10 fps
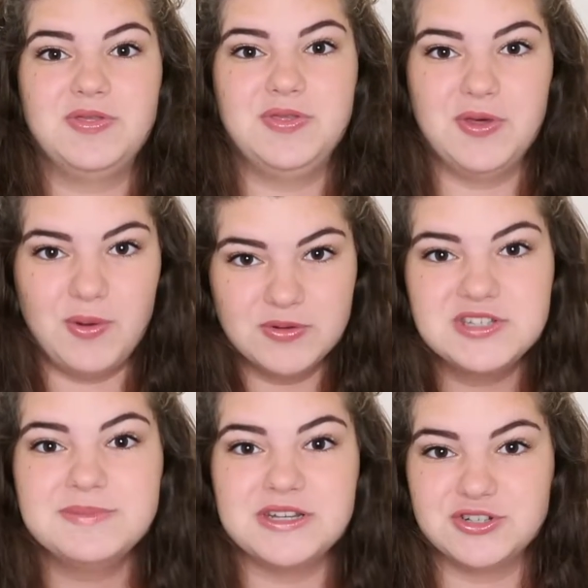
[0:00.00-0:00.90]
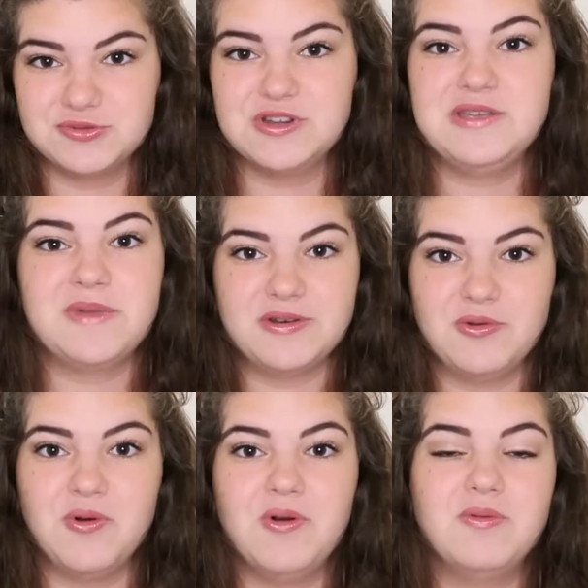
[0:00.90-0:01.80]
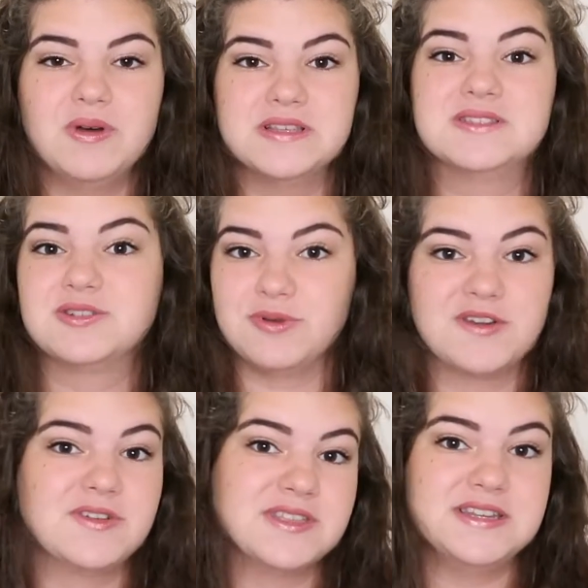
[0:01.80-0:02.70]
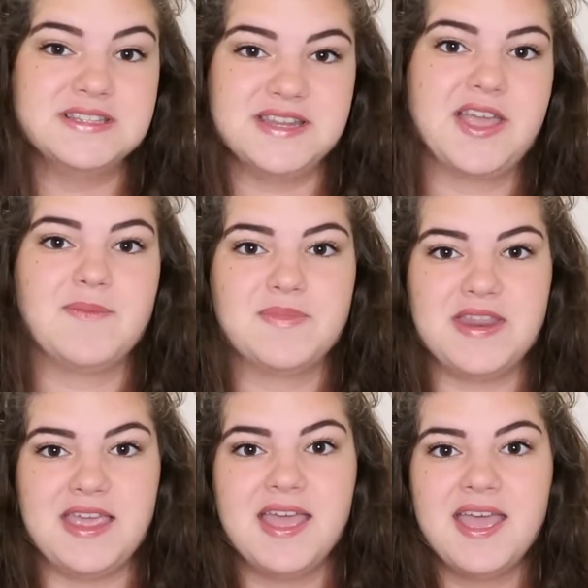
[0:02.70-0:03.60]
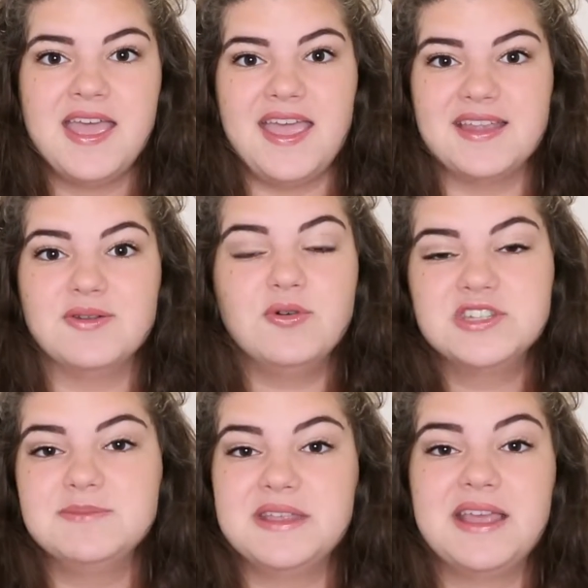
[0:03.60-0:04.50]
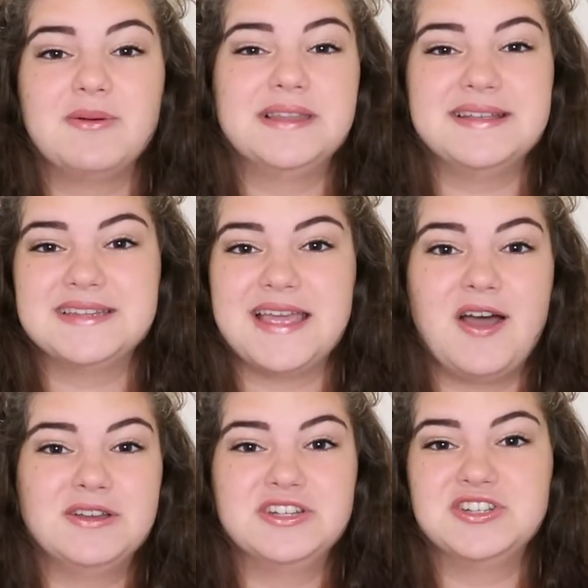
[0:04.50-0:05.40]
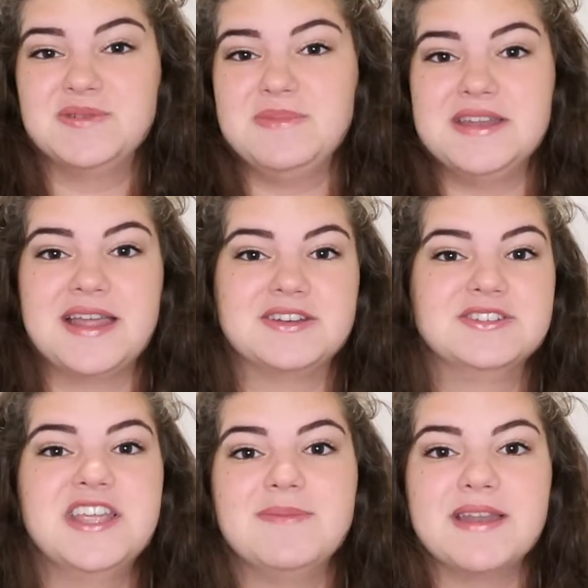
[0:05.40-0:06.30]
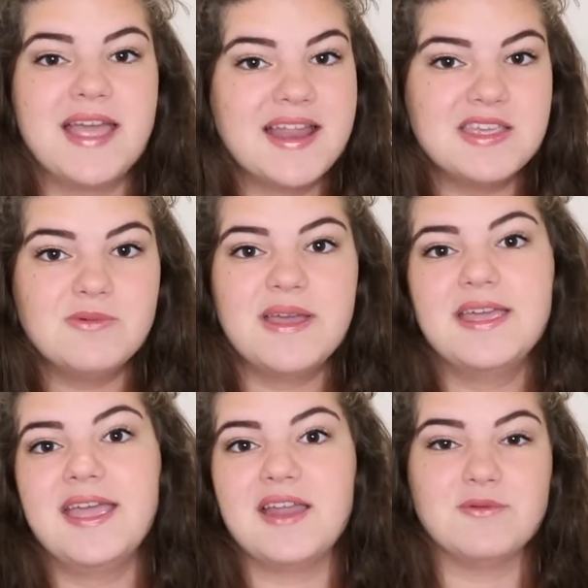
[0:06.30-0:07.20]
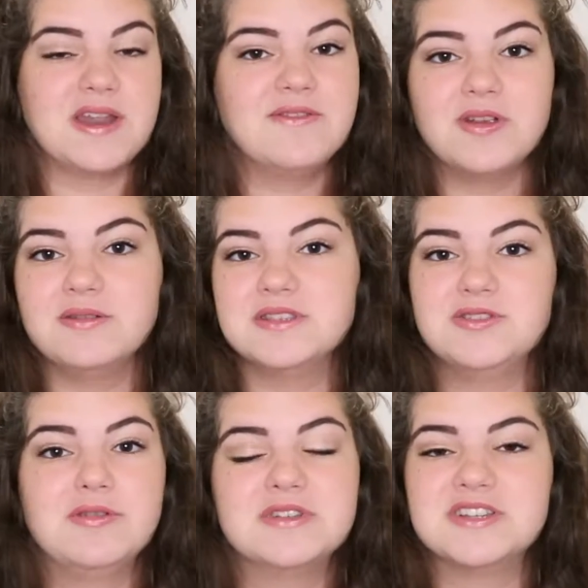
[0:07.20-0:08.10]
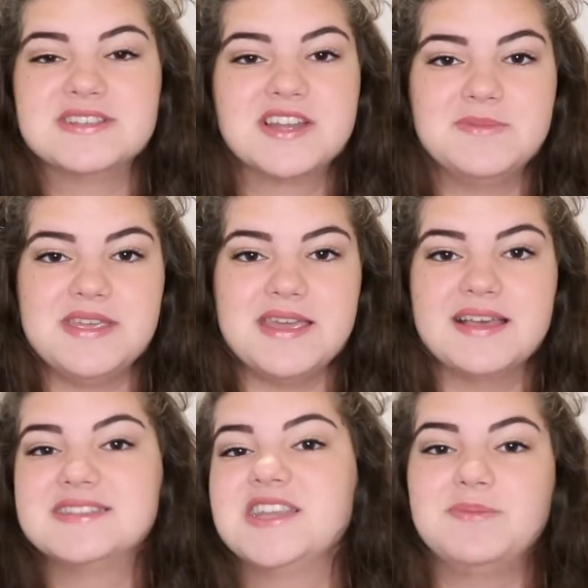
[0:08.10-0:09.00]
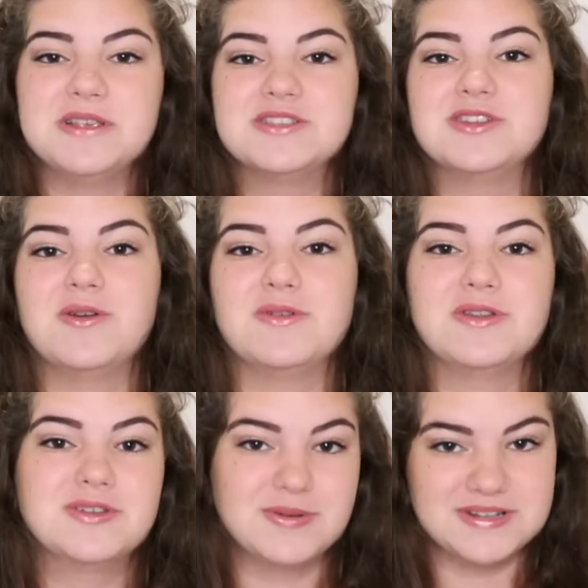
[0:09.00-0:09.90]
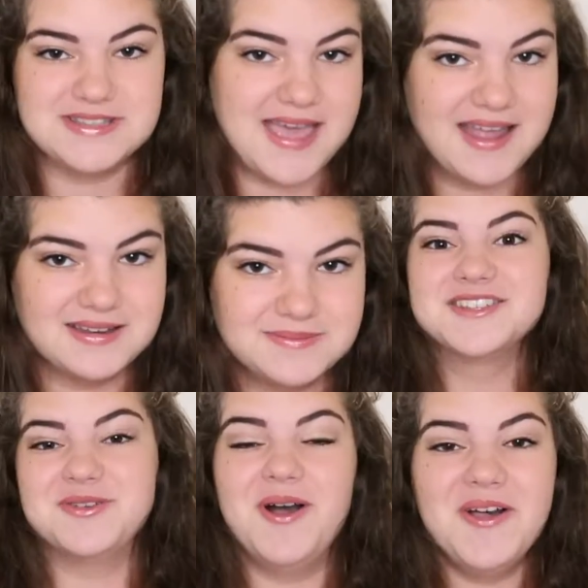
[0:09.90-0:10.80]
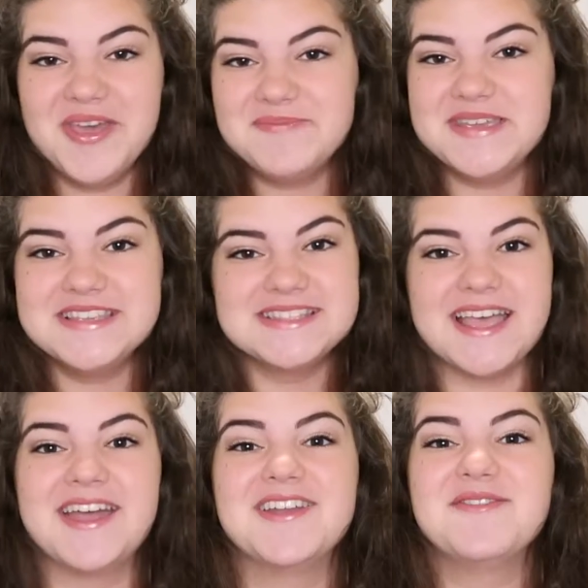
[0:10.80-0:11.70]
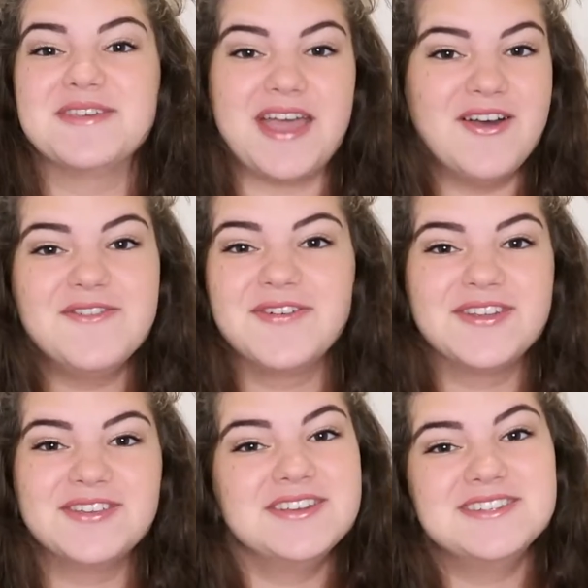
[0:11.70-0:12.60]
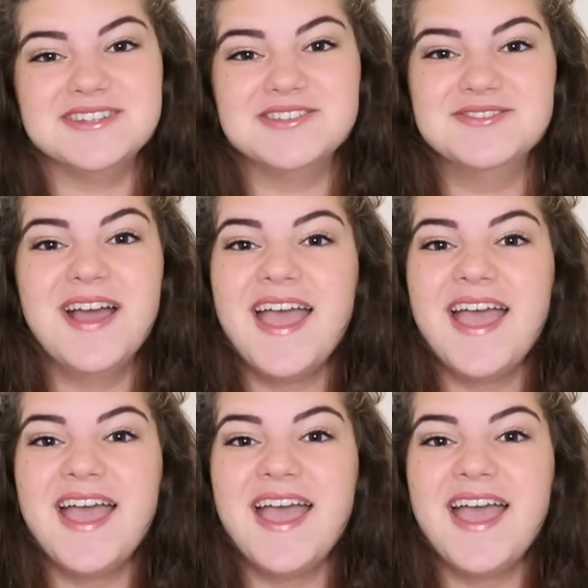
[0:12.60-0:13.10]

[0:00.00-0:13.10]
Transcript: the ultimate dream and goal was to work for the Disney company. And ultimately I would like to audition and be in entertainment anyway, and whatever I was doing was just going to be a stepping stone towards that. So all that being said, without further ado,